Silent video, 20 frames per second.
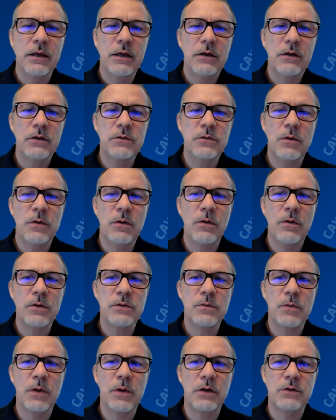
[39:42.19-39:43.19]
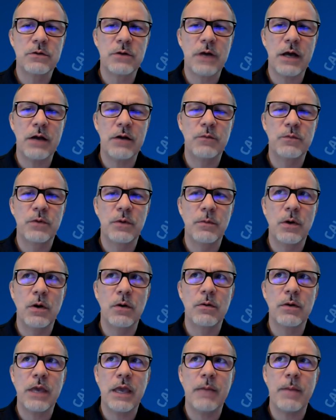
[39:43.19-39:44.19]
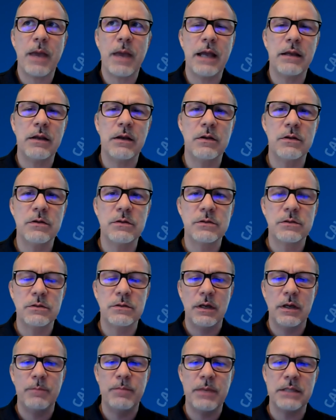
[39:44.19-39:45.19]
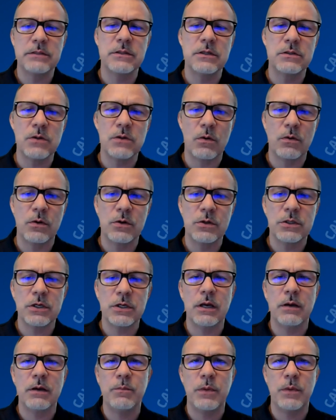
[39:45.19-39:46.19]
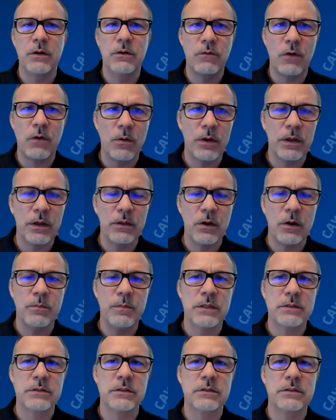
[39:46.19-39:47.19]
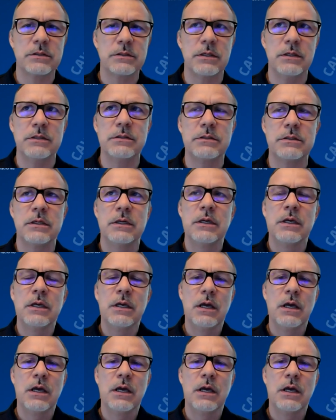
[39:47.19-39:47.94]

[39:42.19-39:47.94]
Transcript: Because we always exactly. want to try to promote Caymanians in business ownership and growing their businesses.